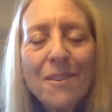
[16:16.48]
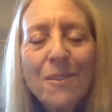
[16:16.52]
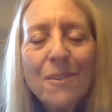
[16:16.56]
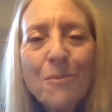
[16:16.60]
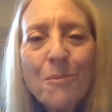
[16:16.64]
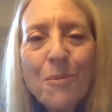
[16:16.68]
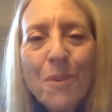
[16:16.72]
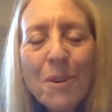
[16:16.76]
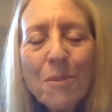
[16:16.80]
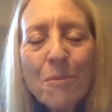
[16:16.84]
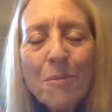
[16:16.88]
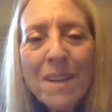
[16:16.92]

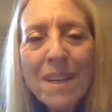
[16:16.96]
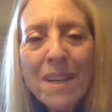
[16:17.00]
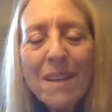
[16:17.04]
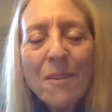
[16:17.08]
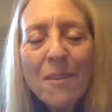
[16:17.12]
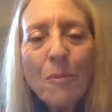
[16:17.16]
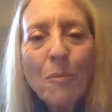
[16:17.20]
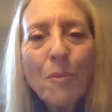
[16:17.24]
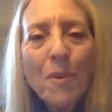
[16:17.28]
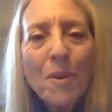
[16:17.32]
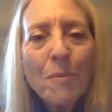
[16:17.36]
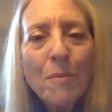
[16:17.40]
what do
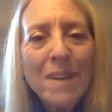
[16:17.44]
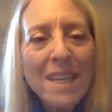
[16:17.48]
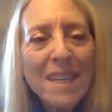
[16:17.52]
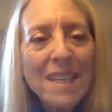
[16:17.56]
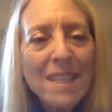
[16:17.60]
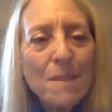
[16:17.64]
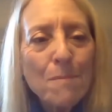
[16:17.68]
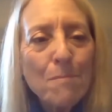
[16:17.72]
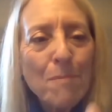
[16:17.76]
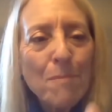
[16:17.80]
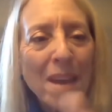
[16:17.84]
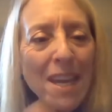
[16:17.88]
we need
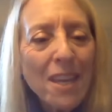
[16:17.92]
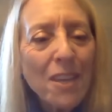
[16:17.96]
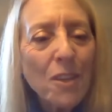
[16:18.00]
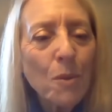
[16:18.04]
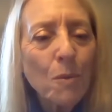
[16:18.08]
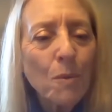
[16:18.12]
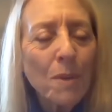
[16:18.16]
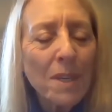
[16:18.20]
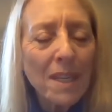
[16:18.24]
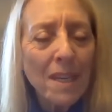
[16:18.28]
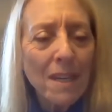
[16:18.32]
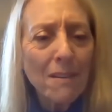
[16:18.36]
to pay
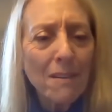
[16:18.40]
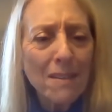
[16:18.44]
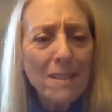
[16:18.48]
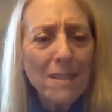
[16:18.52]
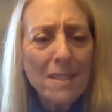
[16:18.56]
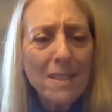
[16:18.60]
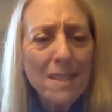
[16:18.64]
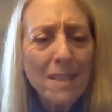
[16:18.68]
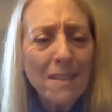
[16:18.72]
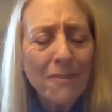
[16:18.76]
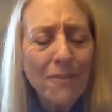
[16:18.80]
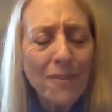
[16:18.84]
you a
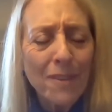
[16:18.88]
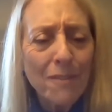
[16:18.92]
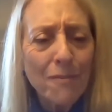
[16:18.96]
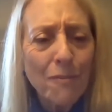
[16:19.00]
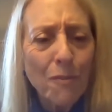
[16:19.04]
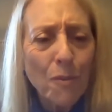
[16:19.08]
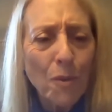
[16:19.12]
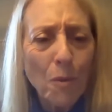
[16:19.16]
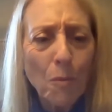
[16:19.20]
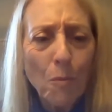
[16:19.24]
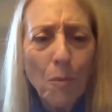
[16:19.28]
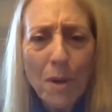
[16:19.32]
guarantee fee
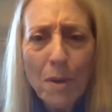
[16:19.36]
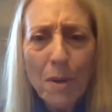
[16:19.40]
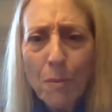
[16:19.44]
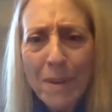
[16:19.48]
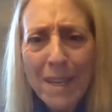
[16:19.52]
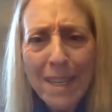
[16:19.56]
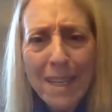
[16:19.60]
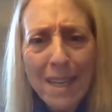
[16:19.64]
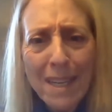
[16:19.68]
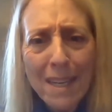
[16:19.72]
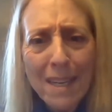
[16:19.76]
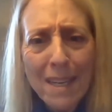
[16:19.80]
for? What do
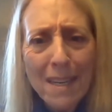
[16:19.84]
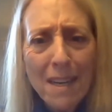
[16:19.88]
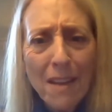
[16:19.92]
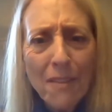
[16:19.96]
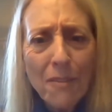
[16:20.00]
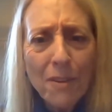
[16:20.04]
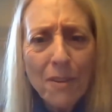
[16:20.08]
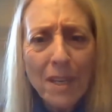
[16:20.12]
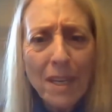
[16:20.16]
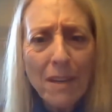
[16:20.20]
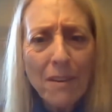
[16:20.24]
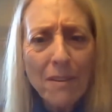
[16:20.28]
we need
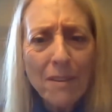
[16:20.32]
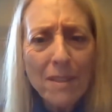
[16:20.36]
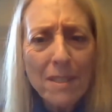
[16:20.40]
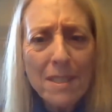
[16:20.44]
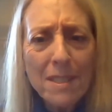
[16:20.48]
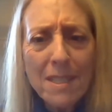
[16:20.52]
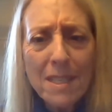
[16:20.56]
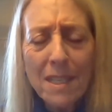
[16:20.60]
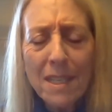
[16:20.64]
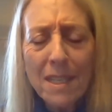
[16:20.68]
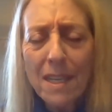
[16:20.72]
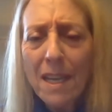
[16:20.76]
another
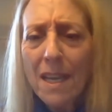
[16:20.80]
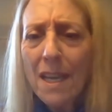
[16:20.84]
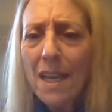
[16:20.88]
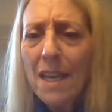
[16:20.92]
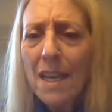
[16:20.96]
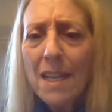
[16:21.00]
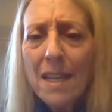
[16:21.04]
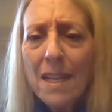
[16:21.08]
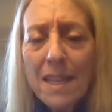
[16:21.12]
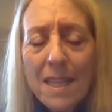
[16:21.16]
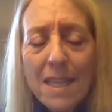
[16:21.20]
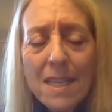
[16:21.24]
guarantee?
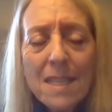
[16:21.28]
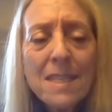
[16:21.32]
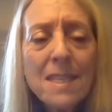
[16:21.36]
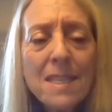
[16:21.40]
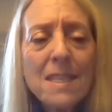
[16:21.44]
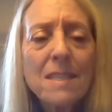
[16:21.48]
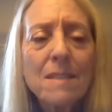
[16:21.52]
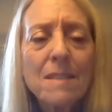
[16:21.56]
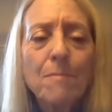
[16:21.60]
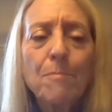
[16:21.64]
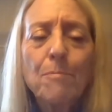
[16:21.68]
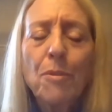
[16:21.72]
This
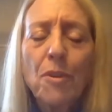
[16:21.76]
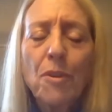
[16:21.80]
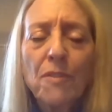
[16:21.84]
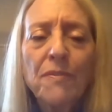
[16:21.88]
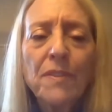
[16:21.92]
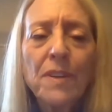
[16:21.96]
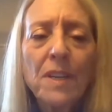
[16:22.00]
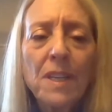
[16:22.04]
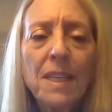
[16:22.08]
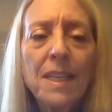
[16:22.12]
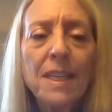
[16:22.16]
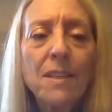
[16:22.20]
is a
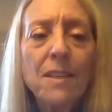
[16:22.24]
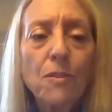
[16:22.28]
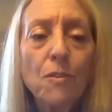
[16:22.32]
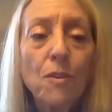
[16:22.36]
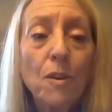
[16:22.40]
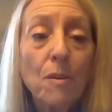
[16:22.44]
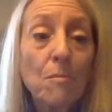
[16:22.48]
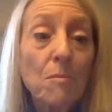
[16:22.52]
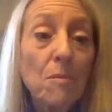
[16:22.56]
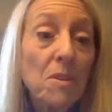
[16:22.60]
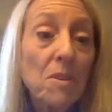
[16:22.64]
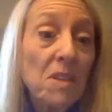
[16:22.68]
perfectly
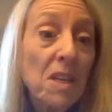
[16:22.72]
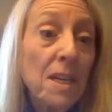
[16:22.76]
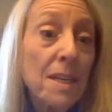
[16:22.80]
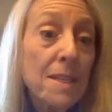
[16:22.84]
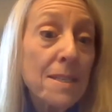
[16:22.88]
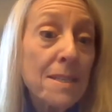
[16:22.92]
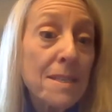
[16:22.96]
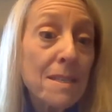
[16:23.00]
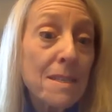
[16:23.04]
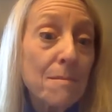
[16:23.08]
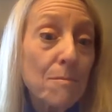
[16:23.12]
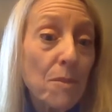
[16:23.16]
normal
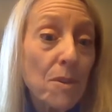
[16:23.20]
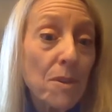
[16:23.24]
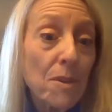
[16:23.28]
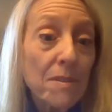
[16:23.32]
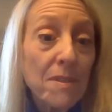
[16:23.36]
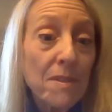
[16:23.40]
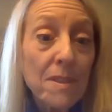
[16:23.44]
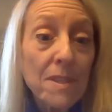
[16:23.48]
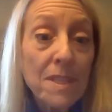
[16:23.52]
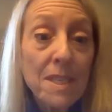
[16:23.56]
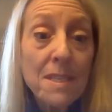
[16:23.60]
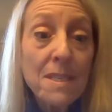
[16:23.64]
customer.
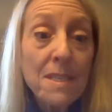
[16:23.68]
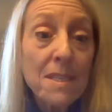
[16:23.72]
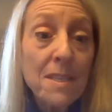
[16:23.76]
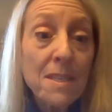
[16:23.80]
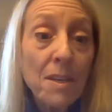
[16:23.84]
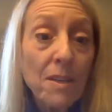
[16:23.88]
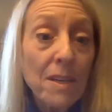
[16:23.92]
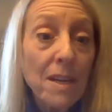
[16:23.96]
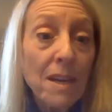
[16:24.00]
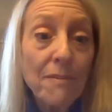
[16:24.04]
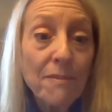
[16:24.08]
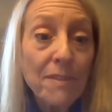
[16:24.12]
This is
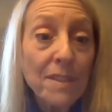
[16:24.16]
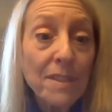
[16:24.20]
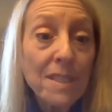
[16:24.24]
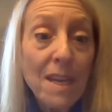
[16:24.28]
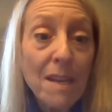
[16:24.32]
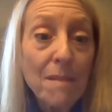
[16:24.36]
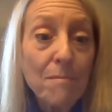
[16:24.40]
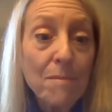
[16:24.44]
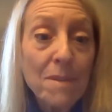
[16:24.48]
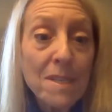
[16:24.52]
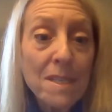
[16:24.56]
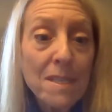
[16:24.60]
our
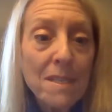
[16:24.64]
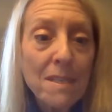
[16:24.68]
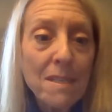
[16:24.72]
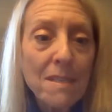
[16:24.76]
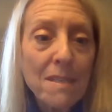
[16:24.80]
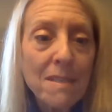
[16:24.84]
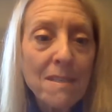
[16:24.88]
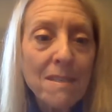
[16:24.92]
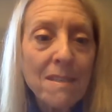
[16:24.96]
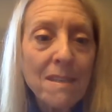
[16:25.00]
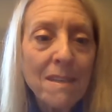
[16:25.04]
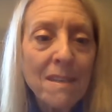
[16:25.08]
everyday
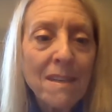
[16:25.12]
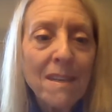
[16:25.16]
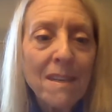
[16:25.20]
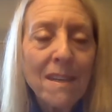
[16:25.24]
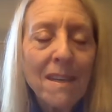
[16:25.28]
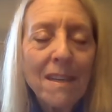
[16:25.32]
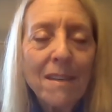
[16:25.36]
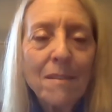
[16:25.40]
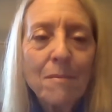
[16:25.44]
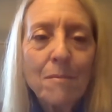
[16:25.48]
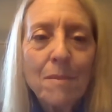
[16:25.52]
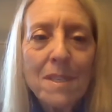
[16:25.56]
business.
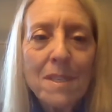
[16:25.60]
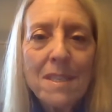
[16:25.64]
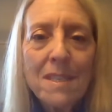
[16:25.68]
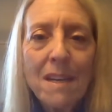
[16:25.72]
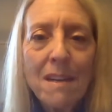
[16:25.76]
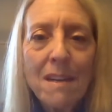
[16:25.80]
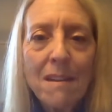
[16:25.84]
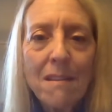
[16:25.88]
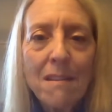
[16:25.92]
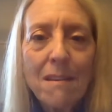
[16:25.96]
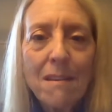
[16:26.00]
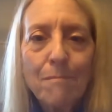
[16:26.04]
And we say
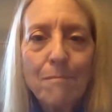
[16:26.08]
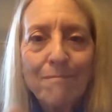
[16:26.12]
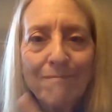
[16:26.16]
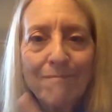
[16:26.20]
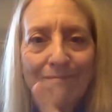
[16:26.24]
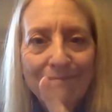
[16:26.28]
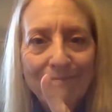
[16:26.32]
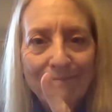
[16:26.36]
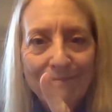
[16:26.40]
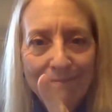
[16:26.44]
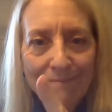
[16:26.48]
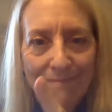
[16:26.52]
to them,
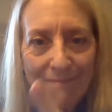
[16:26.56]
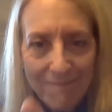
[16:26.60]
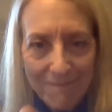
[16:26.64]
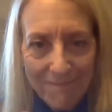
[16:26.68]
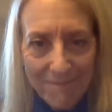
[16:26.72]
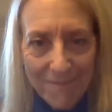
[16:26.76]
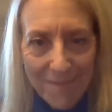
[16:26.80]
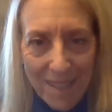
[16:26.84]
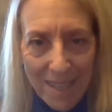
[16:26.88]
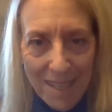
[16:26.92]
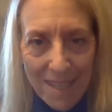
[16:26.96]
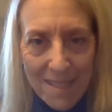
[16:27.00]

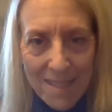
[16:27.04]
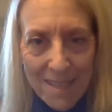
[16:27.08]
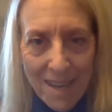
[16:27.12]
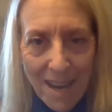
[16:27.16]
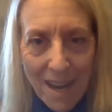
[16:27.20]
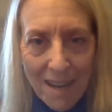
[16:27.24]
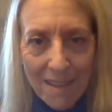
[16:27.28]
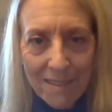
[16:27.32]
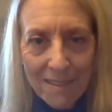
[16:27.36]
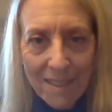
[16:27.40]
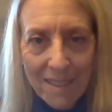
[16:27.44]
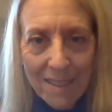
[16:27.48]

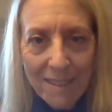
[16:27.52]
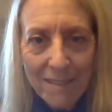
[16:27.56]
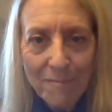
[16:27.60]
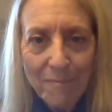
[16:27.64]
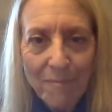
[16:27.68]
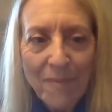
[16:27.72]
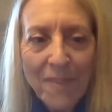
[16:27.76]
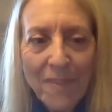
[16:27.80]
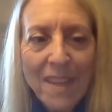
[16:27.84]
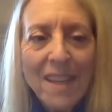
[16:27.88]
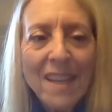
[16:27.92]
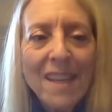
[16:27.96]
exactly.
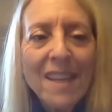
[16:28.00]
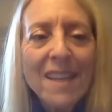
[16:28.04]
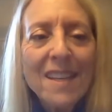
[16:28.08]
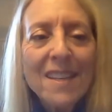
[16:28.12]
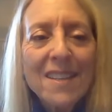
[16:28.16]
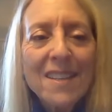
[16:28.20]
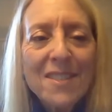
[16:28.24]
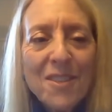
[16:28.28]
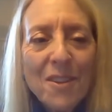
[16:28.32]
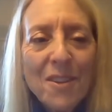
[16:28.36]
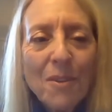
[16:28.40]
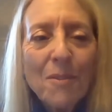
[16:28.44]

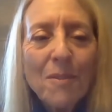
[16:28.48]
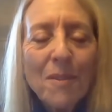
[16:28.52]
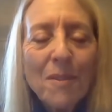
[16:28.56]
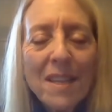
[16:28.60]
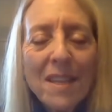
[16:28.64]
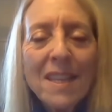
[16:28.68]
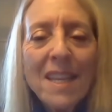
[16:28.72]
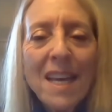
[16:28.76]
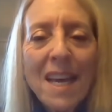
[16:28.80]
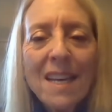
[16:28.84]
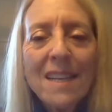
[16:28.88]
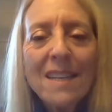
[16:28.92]
So
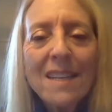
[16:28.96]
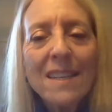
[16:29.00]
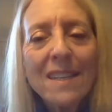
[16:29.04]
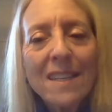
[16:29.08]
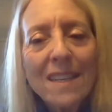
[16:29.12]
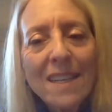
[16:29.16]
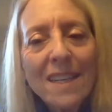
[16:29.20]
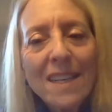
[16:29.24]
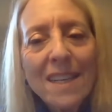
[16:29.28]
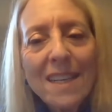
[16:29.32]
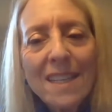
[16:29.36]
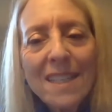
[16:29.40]

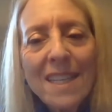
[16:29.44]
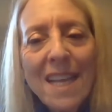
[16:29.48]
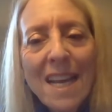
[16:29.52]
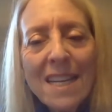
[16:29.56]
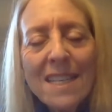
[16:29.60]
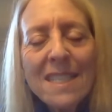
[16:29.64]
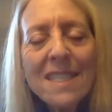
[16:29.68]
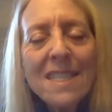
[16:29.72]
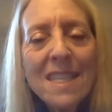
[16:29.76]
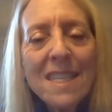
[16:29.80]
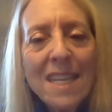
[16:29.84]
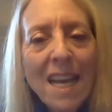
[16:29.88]

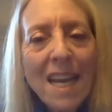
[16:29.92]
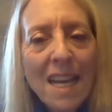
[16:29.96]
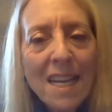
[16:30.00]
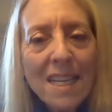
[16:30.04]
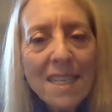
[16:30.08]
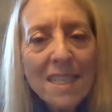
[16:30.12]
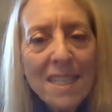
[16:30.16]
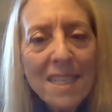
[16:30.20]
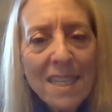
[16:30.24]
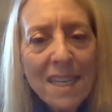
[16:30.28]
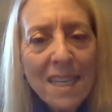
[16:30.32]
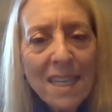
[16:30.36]
that's the
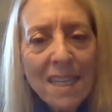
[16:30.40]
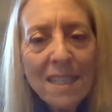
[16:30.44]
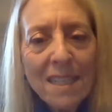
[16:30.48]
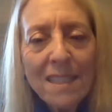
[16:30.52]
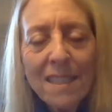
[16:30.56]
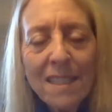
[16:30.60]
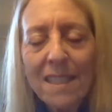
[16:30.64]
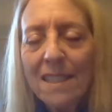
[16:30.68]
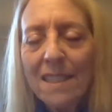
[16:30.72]
idea.